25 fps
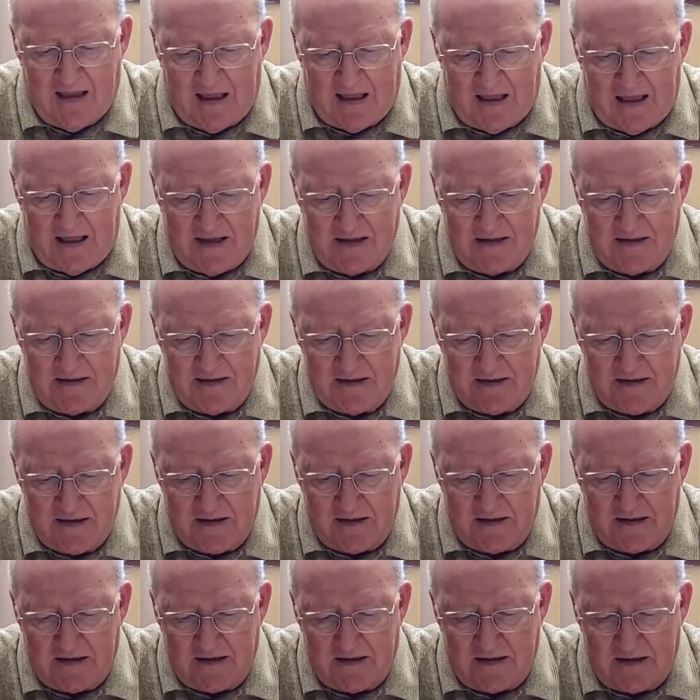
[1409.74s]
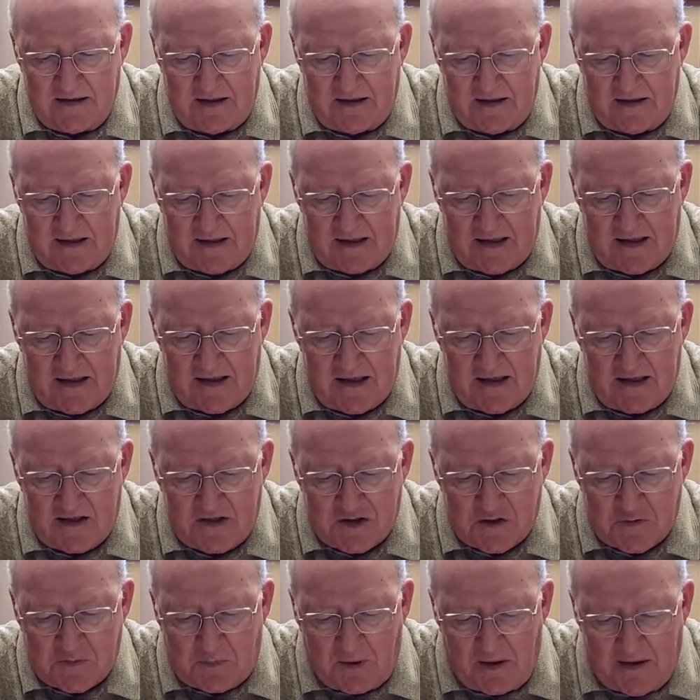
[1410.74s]
And he
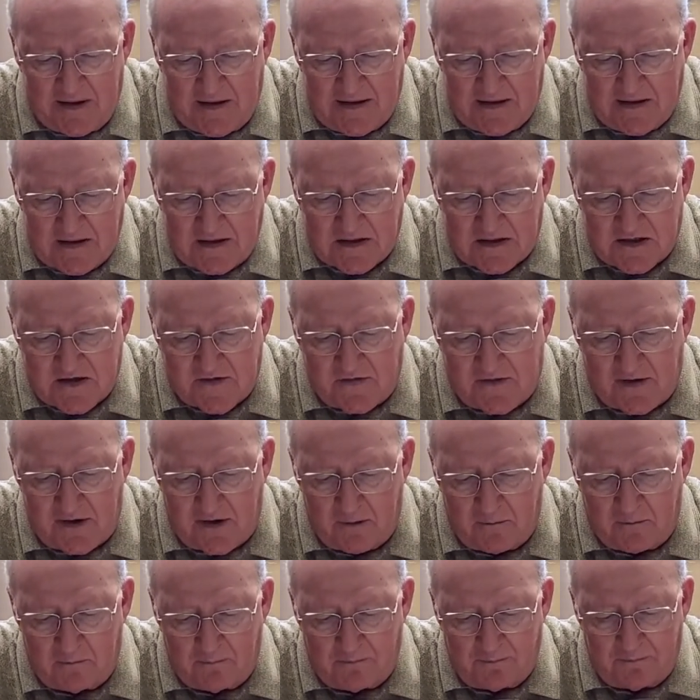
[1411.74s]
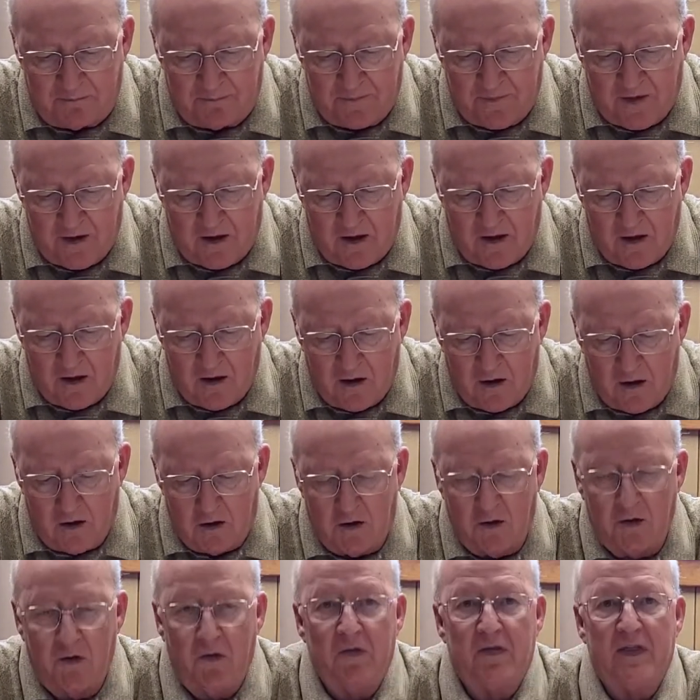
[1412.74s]
explained to them
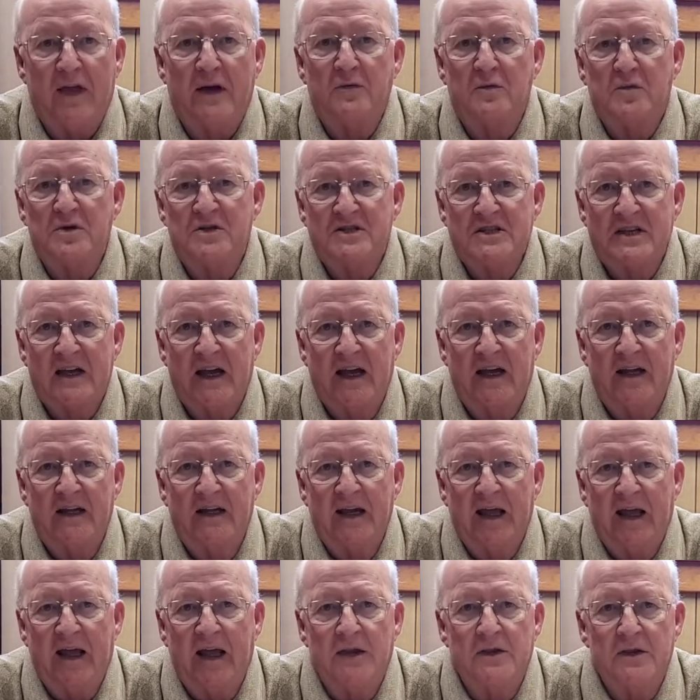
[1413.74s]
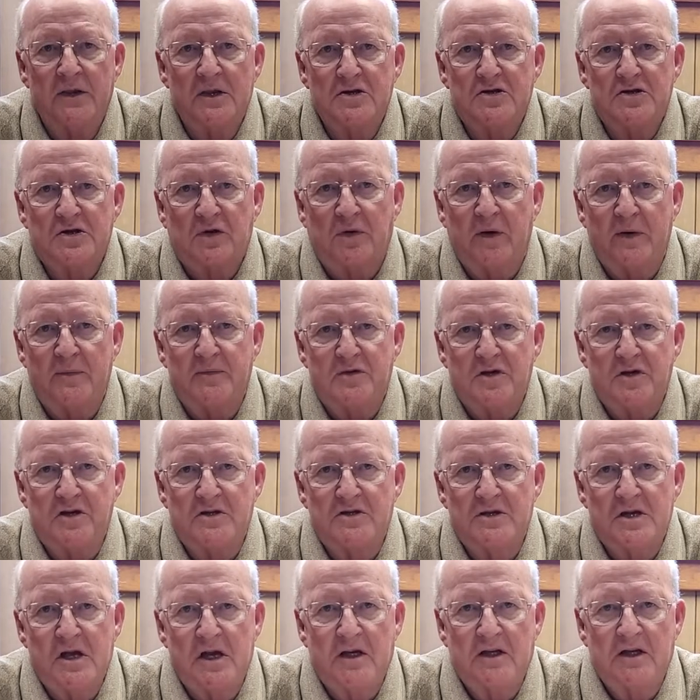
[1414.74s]
all that was said in the
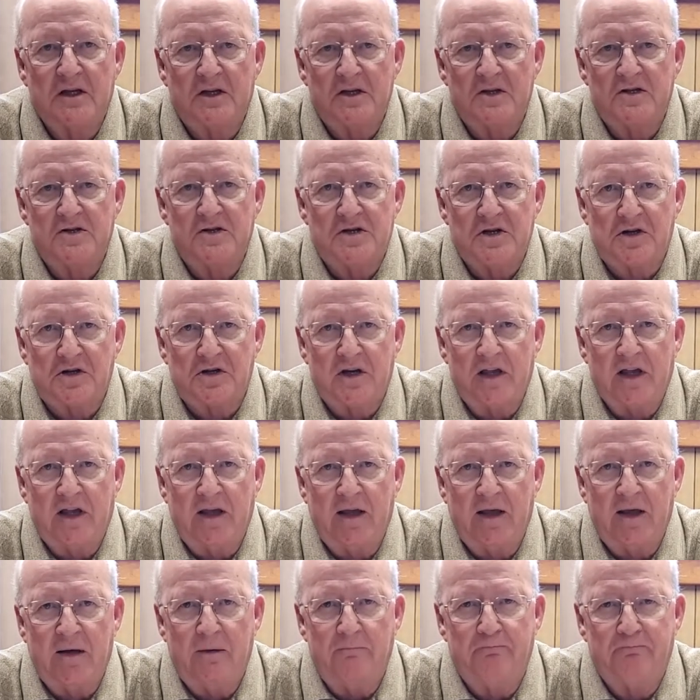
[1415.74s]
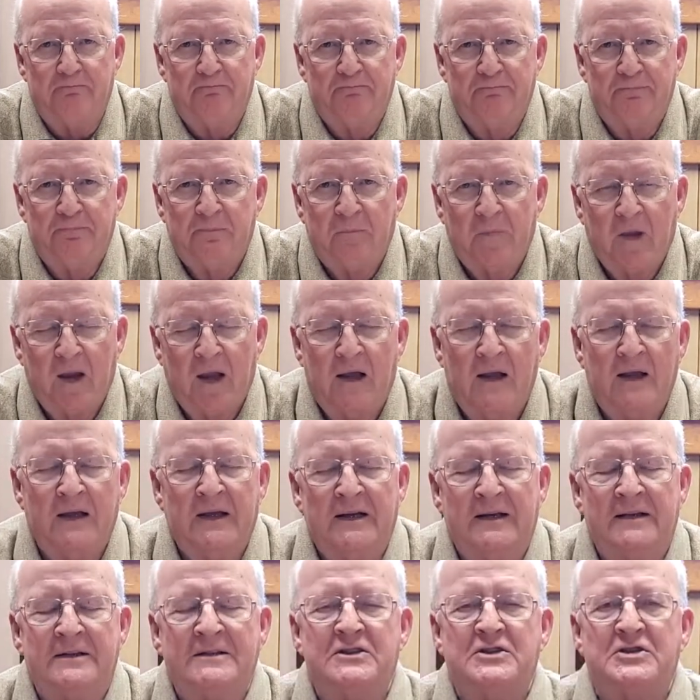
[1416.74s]
scriptures concerning him.
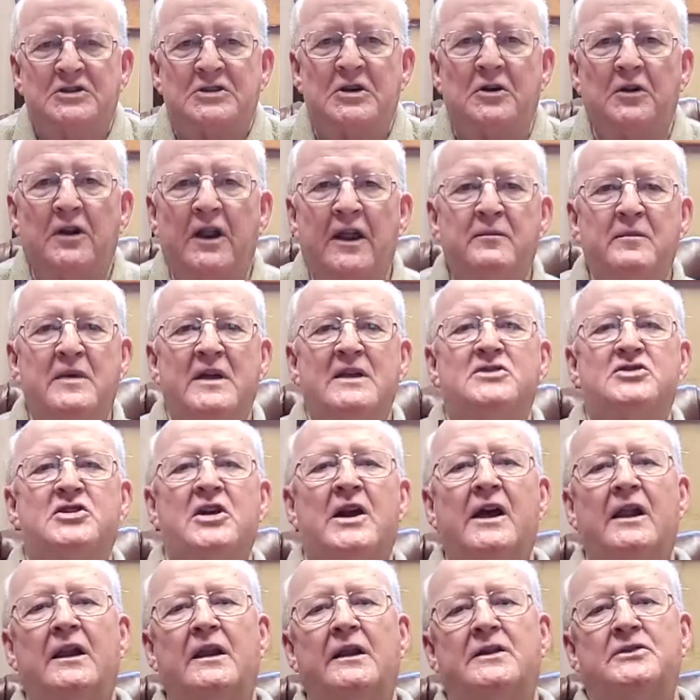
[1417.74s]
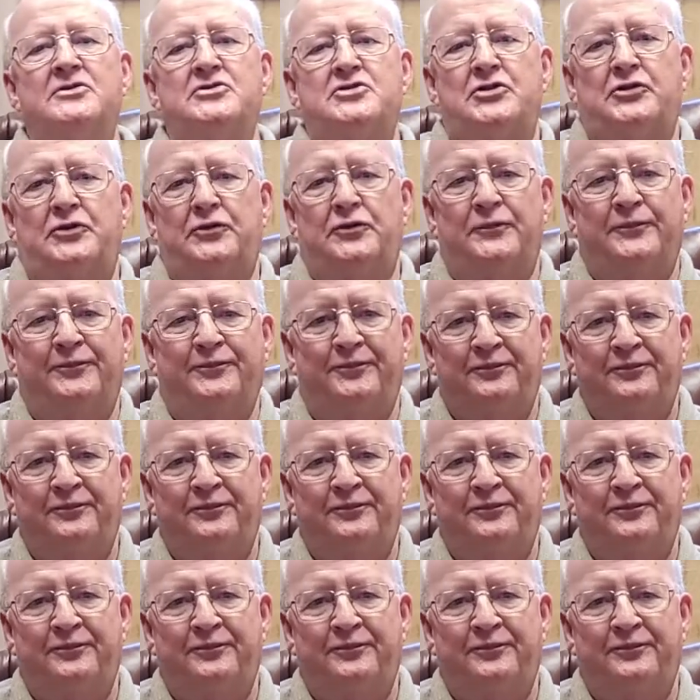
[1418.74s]
So let me challenge you,